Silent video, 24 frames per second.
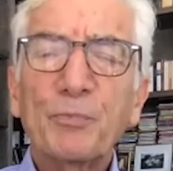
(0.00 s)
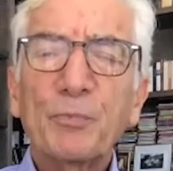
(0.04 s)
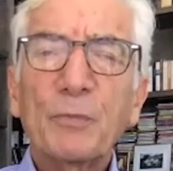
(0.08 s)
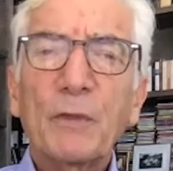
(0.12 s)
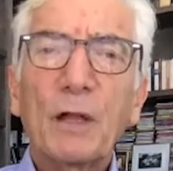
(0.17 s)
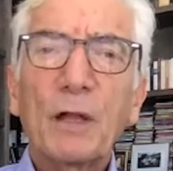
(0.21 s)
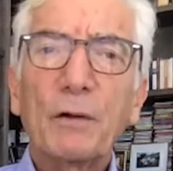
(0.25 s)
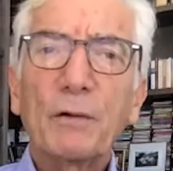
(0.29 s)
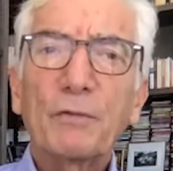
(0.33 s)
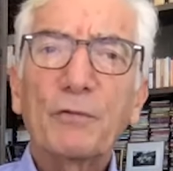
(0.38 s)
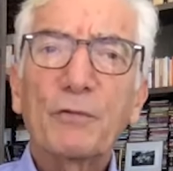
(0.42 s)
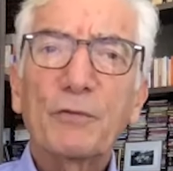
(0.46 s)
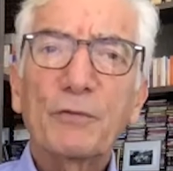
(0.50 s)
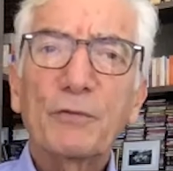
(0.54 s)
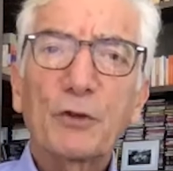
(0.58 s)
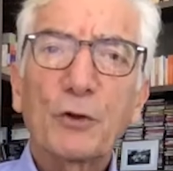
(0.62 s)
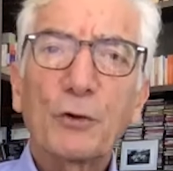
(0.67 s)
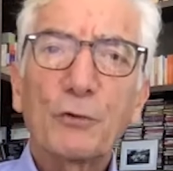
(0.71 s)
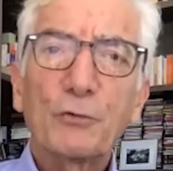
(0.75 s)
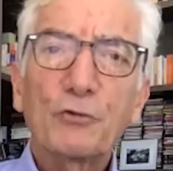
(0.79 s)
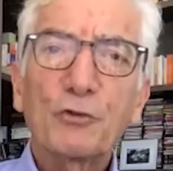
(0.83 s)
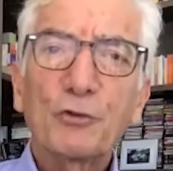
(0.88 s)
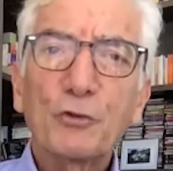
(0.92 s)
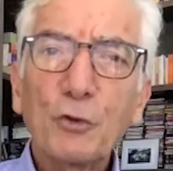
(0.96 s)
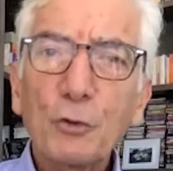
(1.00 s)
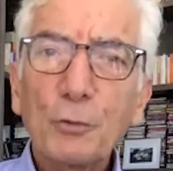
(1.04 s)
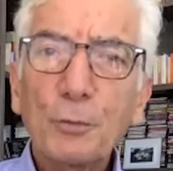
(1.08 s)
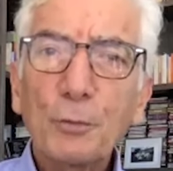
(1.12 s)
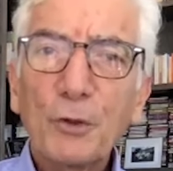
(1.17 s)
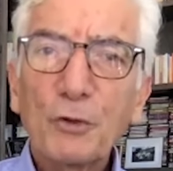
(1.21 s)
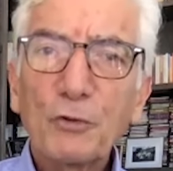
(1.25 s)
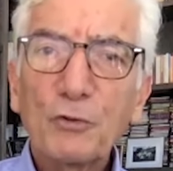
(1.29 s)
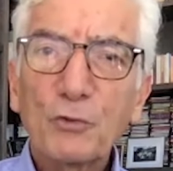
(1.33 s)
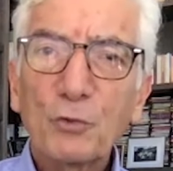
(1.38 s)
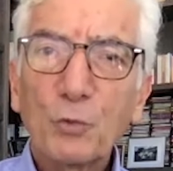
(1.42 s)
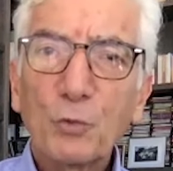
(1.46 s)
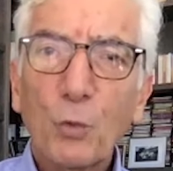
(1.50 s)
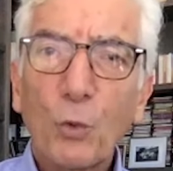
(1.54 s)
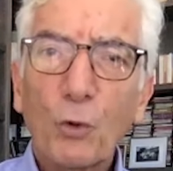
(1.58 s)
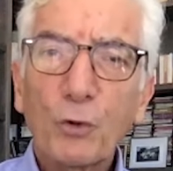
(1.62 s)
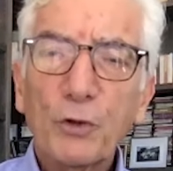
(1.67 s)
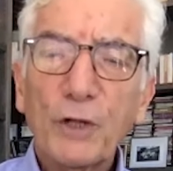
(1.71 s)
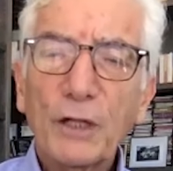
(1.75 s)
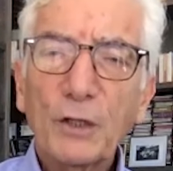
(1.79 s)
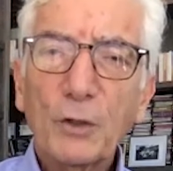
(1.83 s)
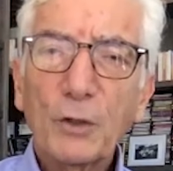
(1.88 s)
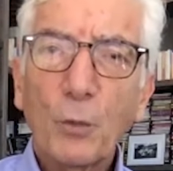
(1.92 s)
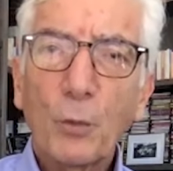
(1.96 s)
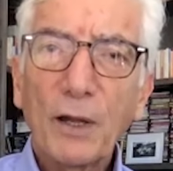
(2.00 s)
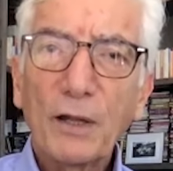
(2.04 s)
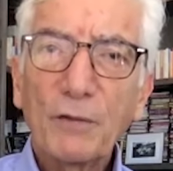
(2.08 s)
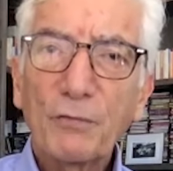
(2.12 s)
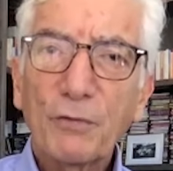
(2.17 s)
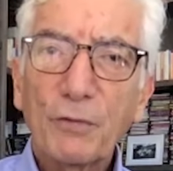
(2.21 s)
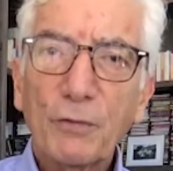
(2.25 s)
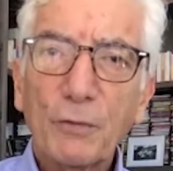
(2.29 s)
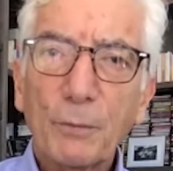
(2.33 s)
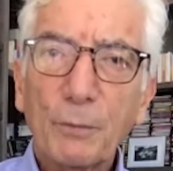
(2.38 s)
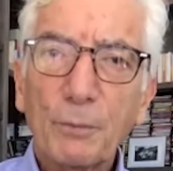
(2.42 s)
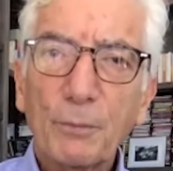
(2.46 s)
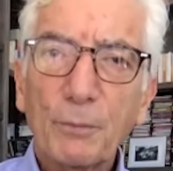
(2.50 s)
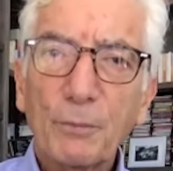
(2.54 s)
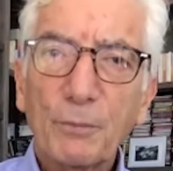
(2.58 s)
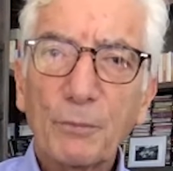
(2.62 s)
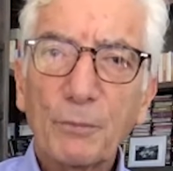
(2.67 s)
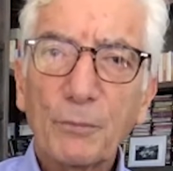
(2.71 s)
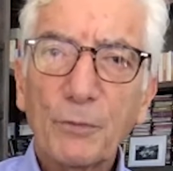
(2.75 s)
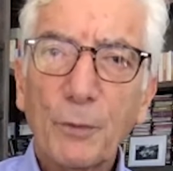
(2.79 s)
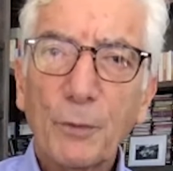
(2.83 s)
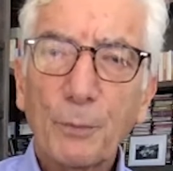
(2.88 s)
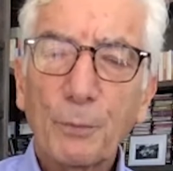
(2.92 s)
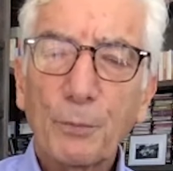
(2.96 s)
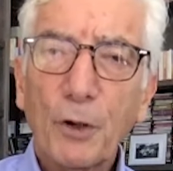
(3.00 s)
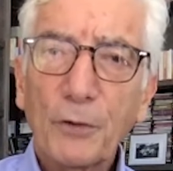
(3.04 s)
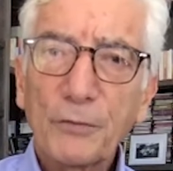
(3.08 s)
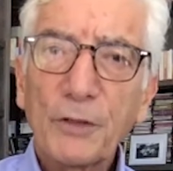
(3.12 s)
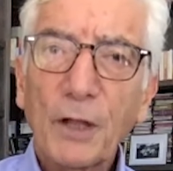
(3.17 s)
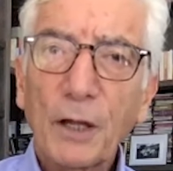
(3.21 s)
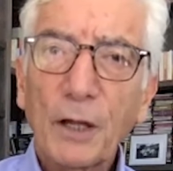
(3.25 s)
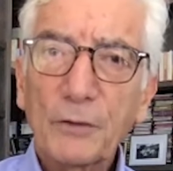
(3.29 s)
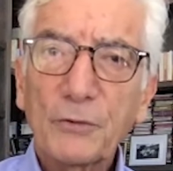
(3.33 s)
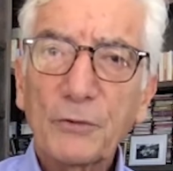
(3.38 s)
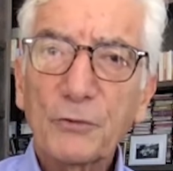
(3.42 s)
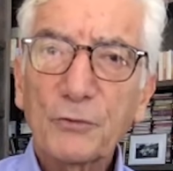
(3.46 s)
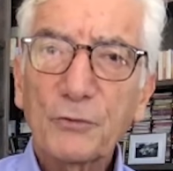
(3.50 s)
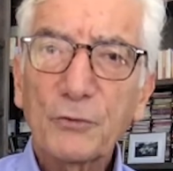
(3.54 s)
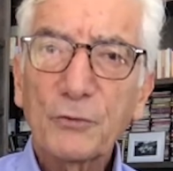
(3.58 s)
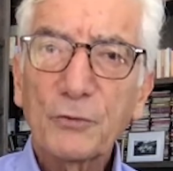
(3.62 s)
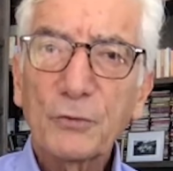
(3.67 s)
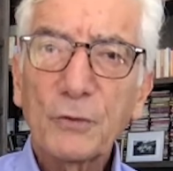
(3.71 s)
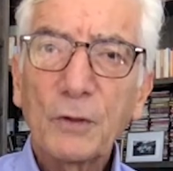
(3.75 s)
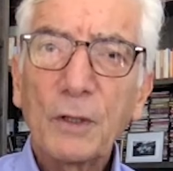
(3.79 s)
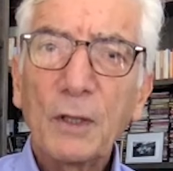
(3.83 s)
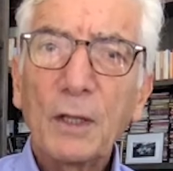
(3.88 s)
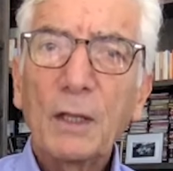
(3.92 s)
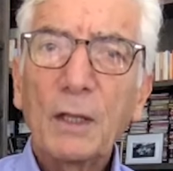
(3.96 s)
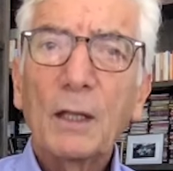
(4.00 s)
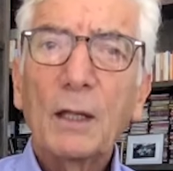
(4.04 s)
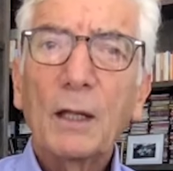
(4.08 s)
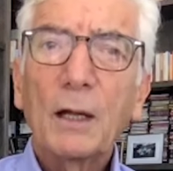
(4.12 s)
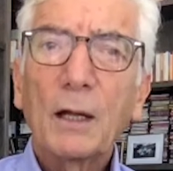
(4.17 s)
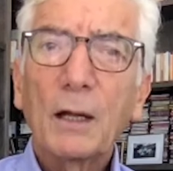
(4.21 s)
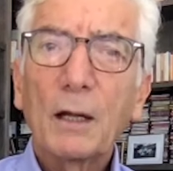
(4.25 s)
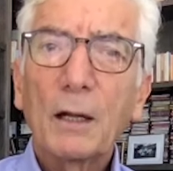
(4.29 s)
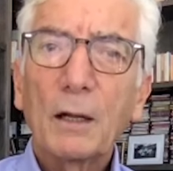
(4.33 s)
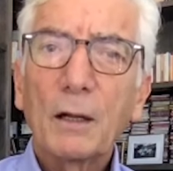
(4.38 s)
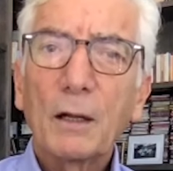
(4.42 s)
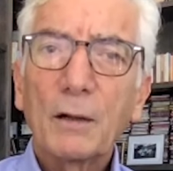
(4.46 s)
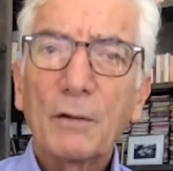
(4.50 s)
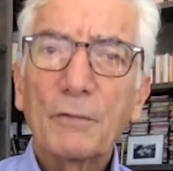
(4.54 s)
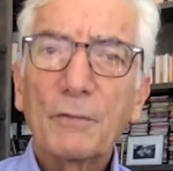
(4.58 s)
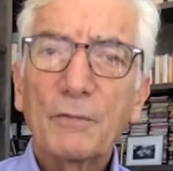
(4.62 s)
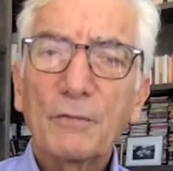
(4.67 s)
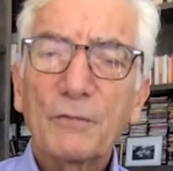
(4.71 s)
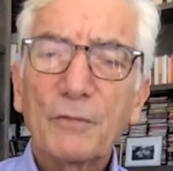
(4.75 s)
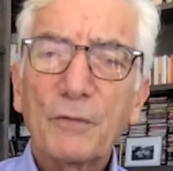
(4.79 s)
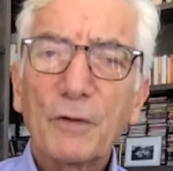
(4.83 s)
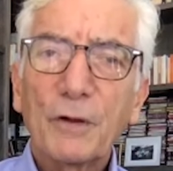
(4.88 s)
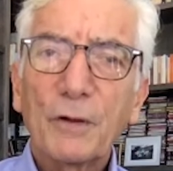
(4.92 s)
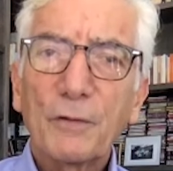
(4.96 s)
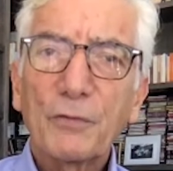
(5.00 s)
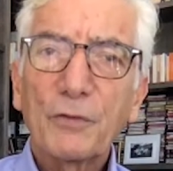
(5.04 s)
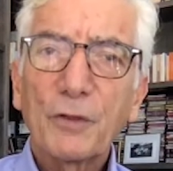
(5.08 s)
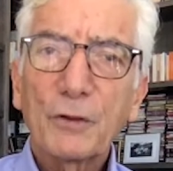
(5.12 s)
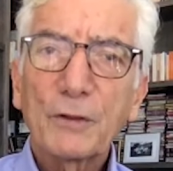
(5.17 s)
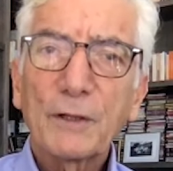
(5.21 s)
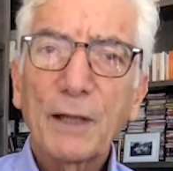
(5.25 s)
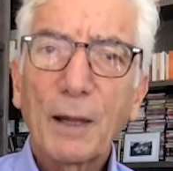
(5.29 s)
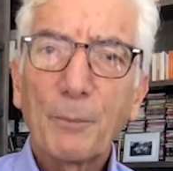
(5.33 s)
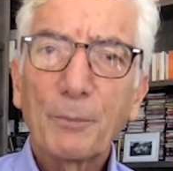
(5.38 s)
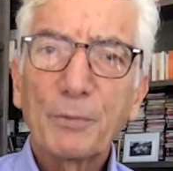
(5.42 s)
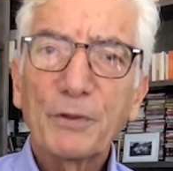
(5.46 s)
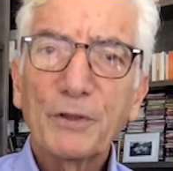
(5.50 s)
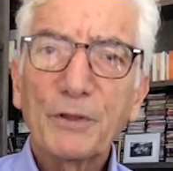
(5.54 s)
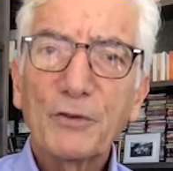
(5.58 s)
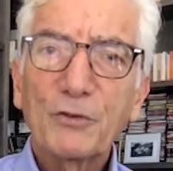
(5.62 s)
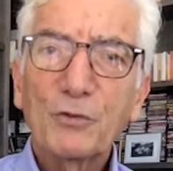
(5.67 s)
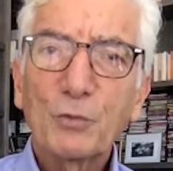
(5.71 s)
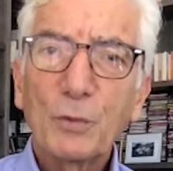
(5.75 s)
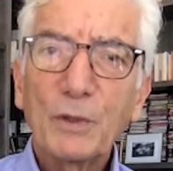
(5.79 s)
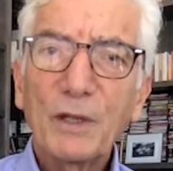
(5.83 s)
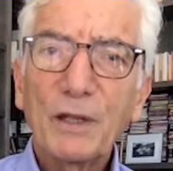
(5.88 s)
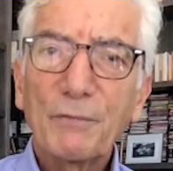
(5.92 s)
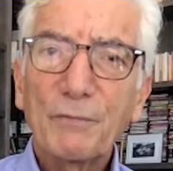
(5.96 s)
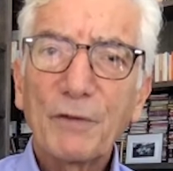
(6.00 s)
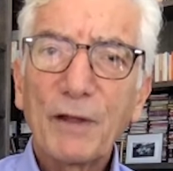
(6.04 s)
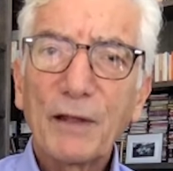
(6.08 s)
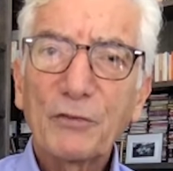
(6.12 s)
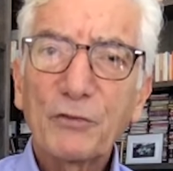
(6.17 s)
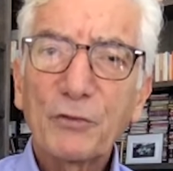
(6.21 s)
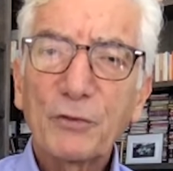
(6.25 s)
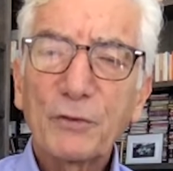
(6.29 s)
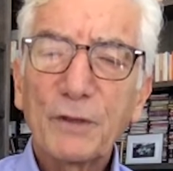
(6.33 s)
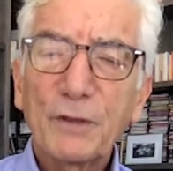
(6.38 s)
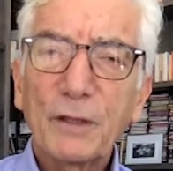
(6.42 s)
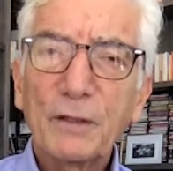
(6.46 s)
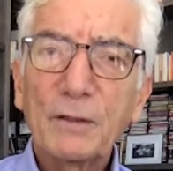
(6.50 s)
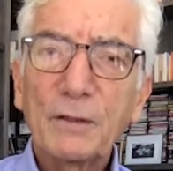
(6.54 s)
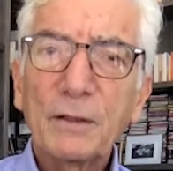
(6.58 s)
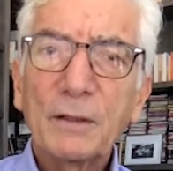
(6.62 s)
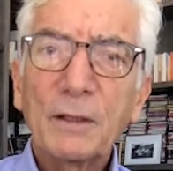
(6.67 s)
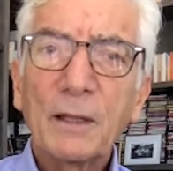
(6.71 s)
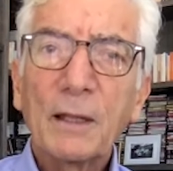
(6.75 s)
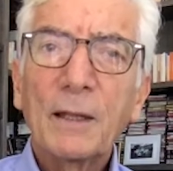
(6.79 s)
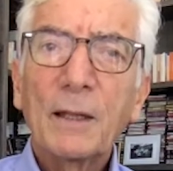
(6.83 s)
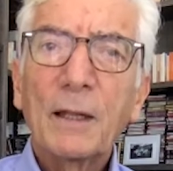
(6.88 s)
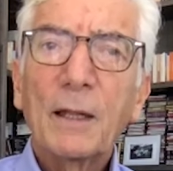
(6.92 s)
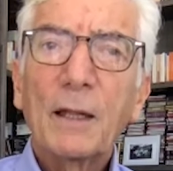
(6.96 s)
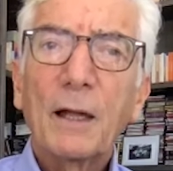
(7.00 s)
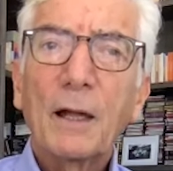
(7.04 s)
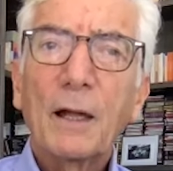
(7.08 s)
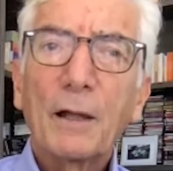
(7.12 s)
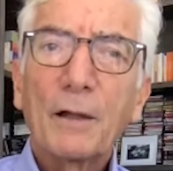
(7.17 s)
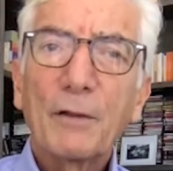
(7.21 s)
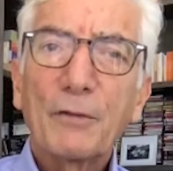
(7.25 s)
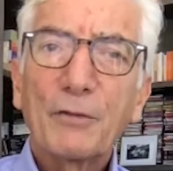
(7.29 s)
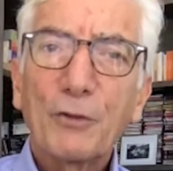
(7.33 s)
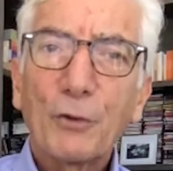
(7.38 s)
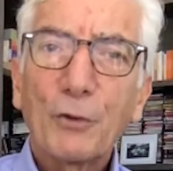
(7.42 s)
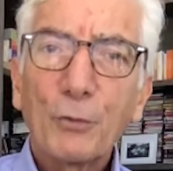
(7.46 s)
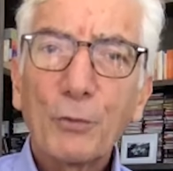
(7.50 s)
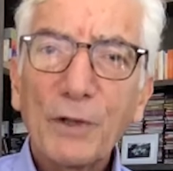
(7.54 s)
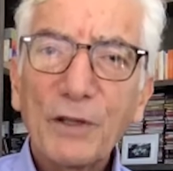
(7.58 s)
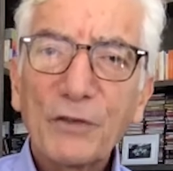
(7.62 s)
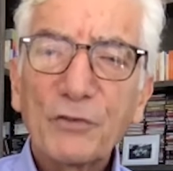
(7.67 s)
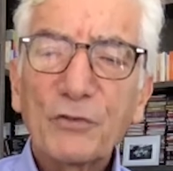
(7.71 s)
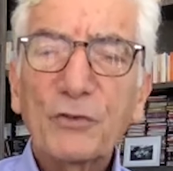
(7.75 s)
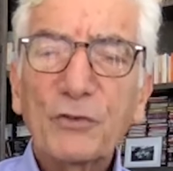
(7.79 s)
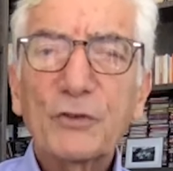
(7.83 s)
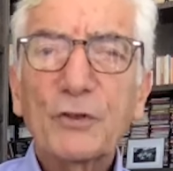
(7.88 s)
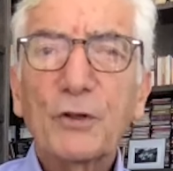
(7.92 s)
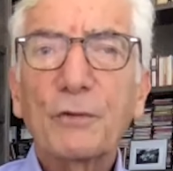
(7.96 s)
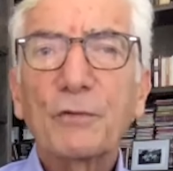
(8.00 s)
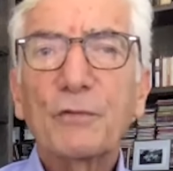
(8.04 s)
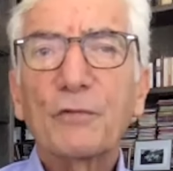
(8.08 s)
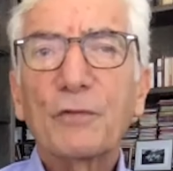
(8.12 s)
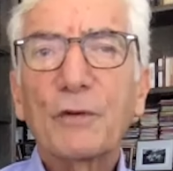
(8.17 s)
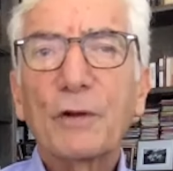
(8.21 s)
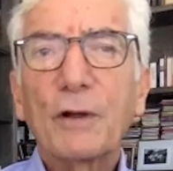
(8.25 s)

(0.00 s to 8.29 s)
of consumers walking away from the products of the companies we invest in. the risk of